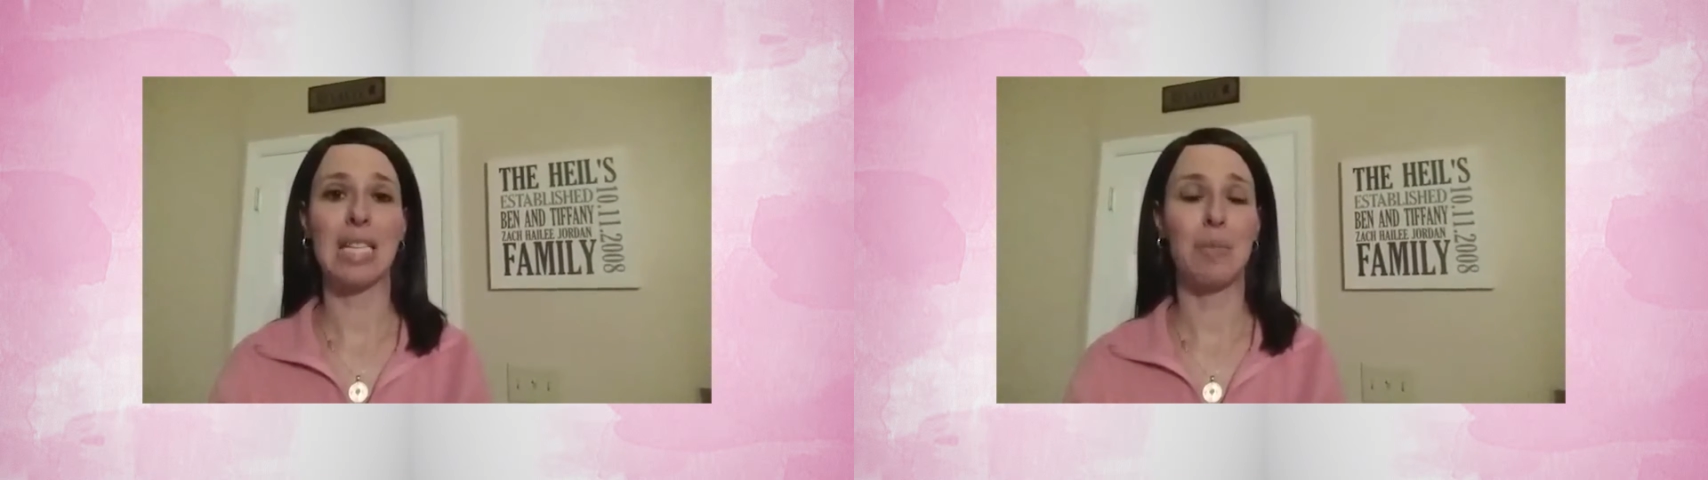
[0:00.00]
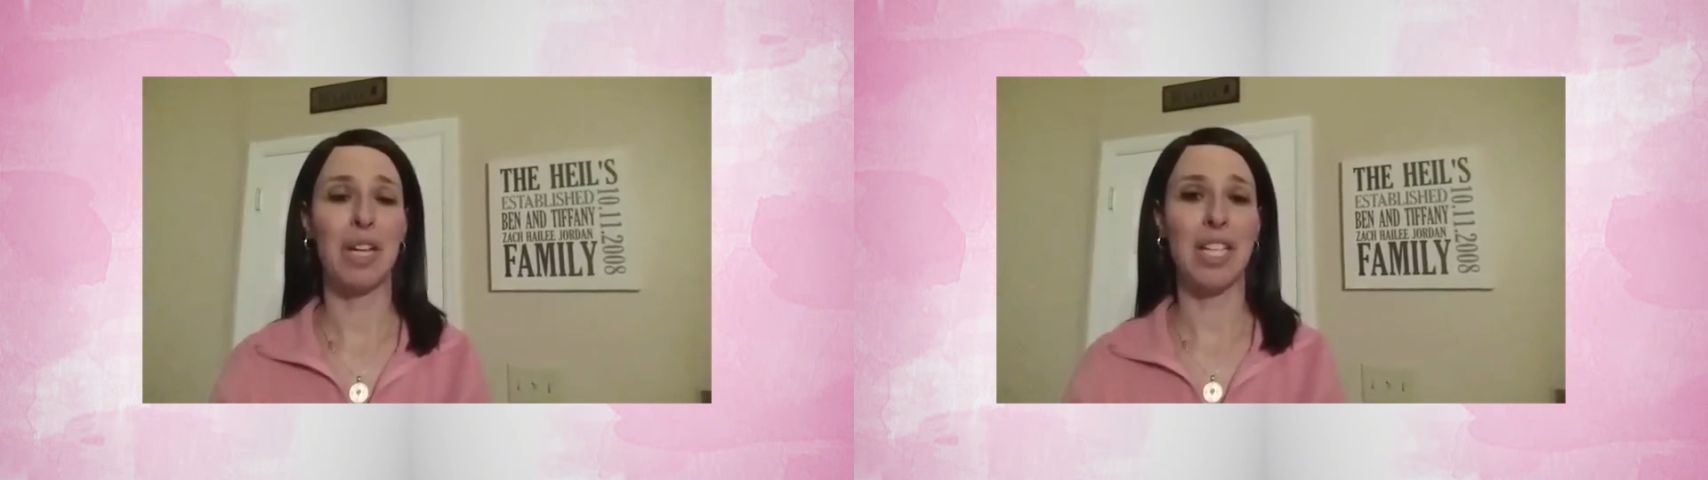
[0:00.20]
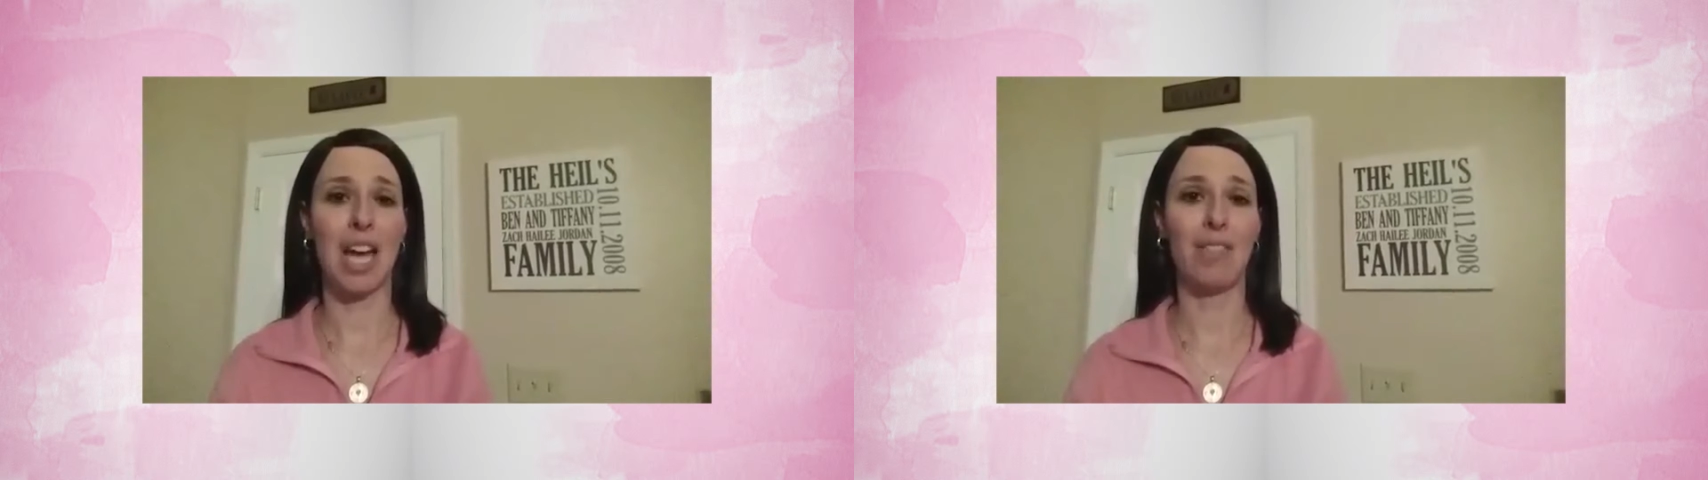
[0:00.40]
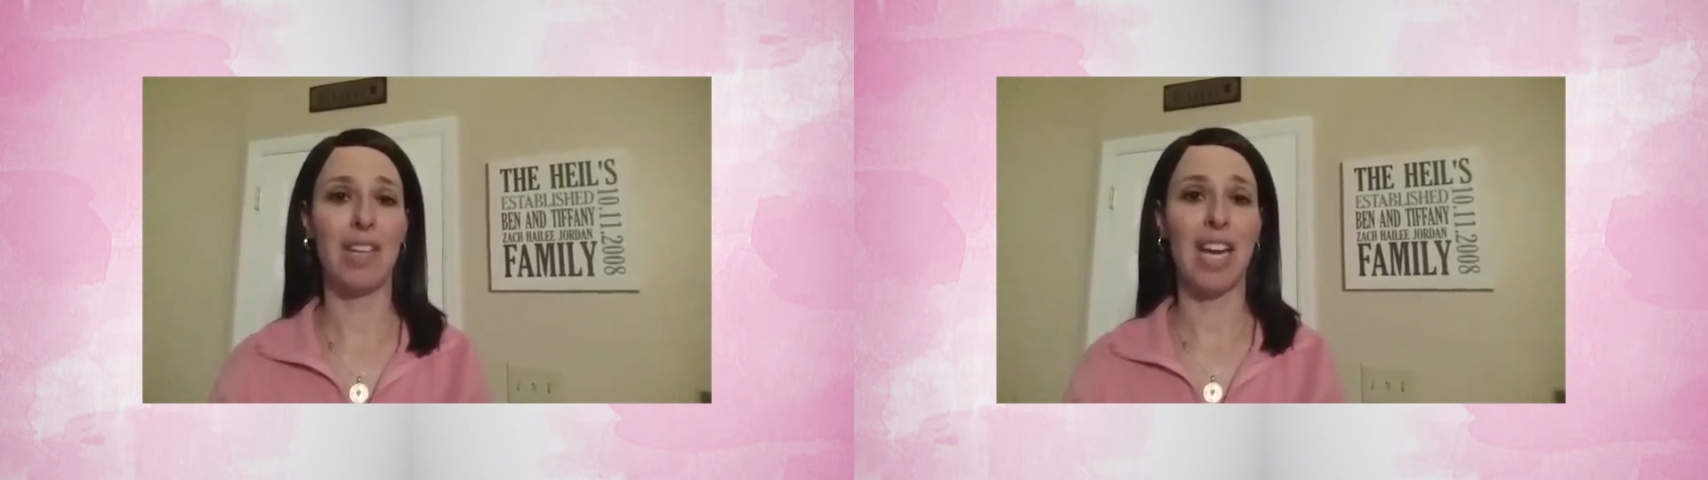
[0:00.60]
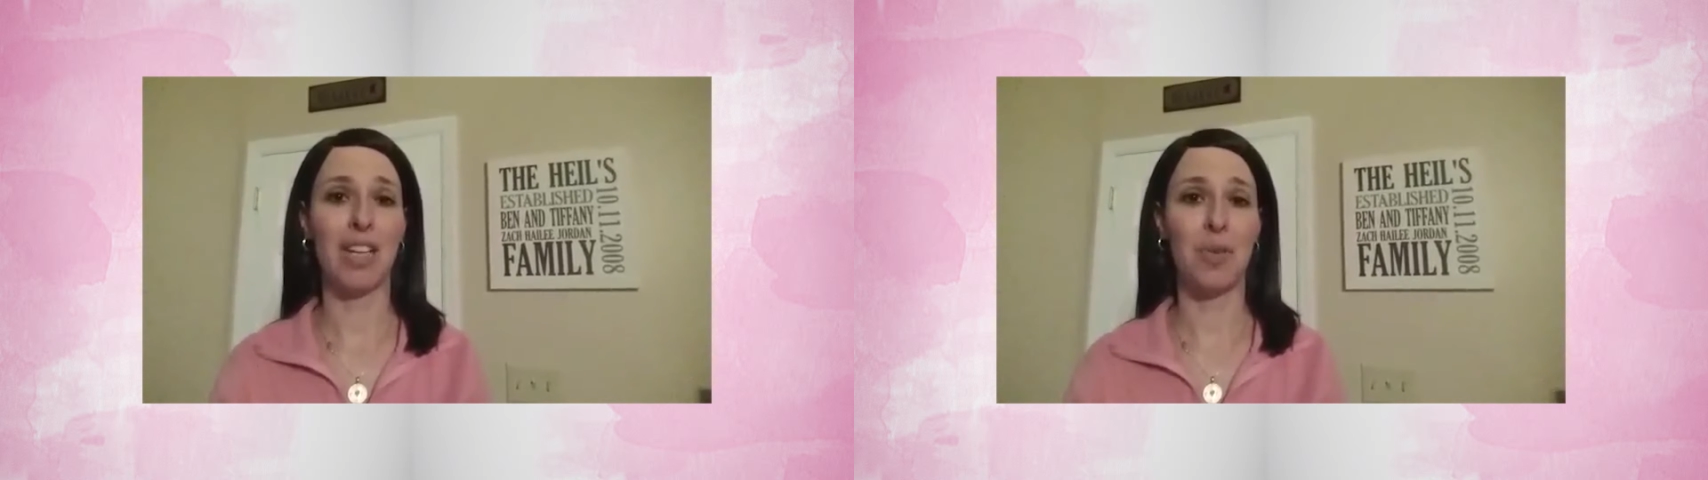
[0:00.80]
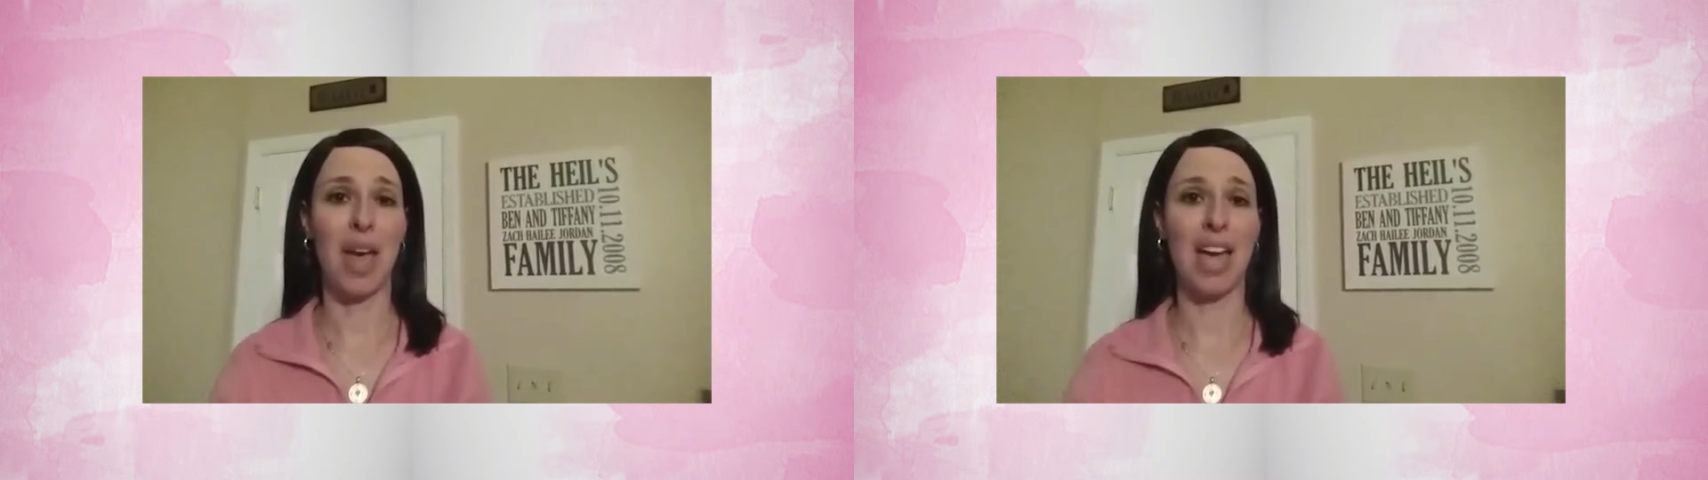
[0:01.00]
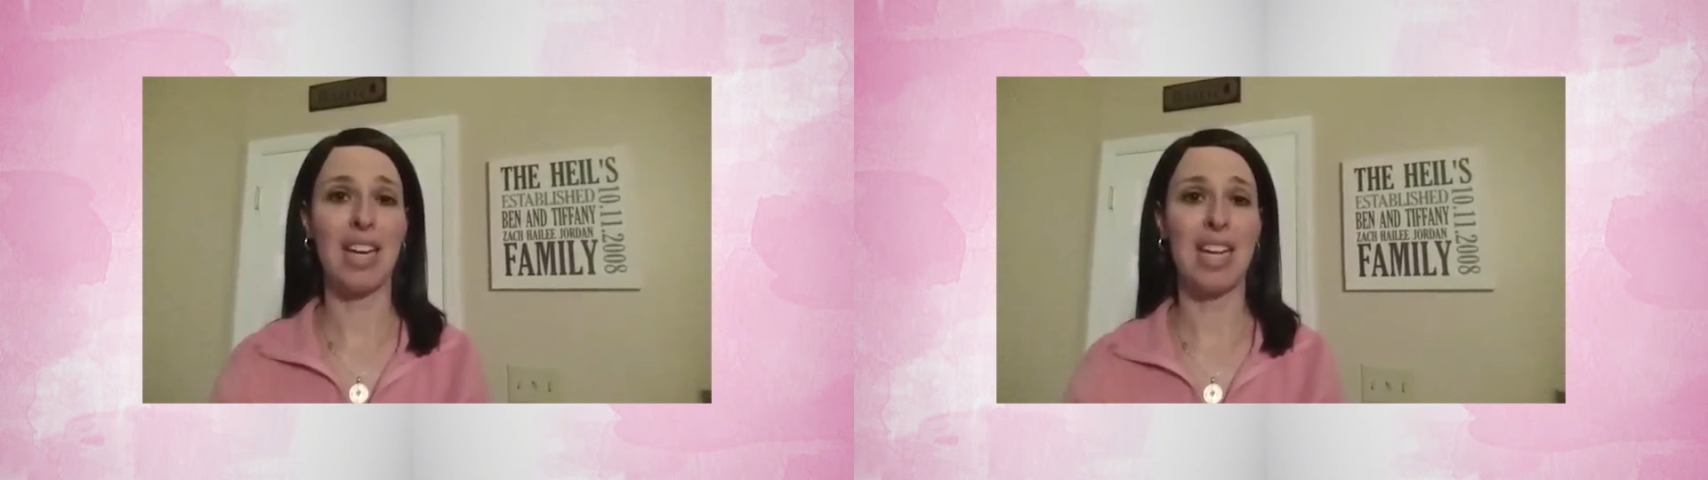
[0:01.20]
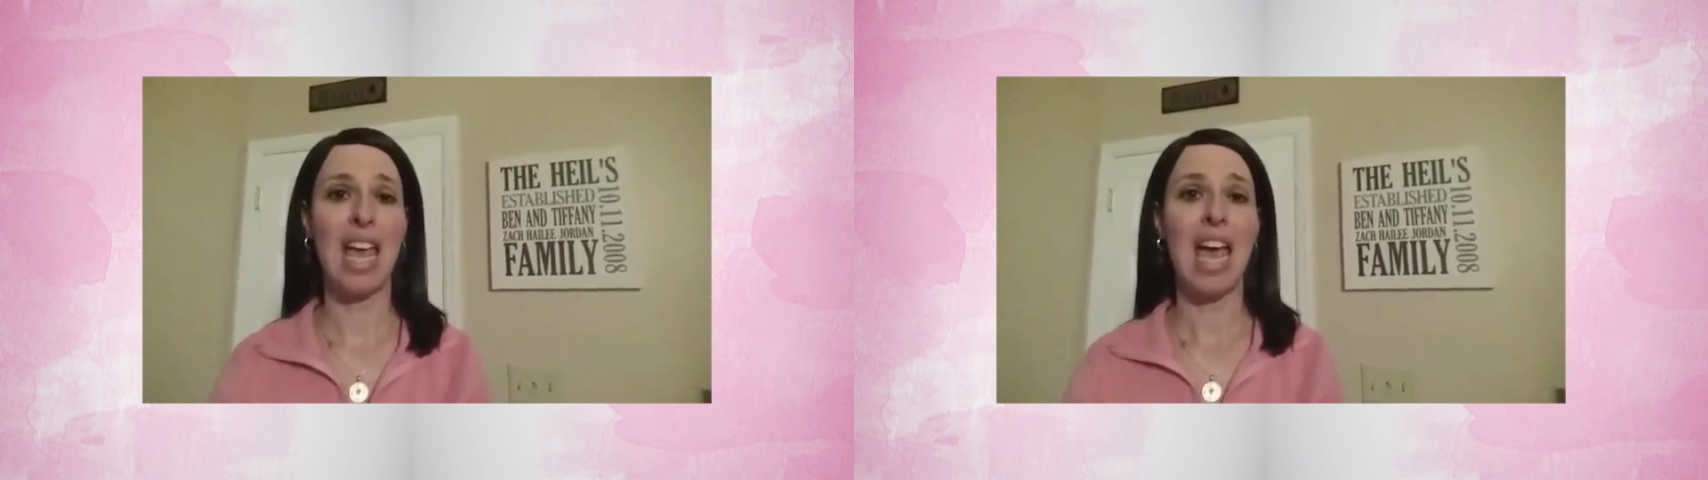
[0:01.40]
as much out of it as you
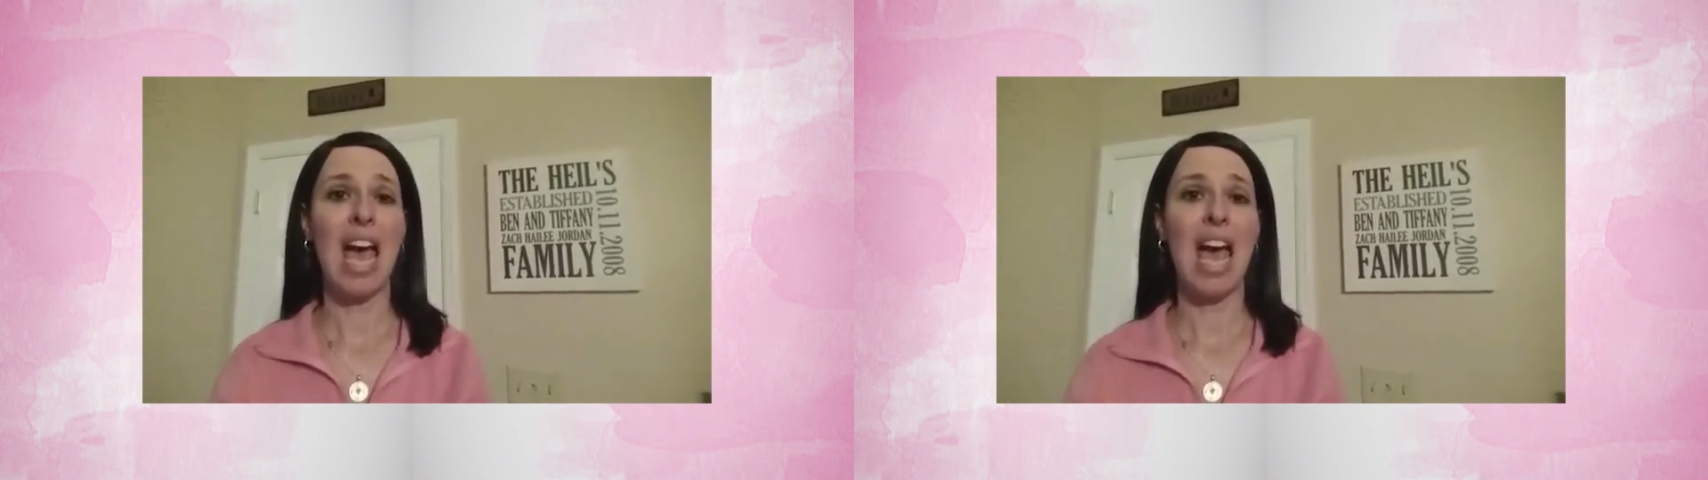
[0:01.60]
can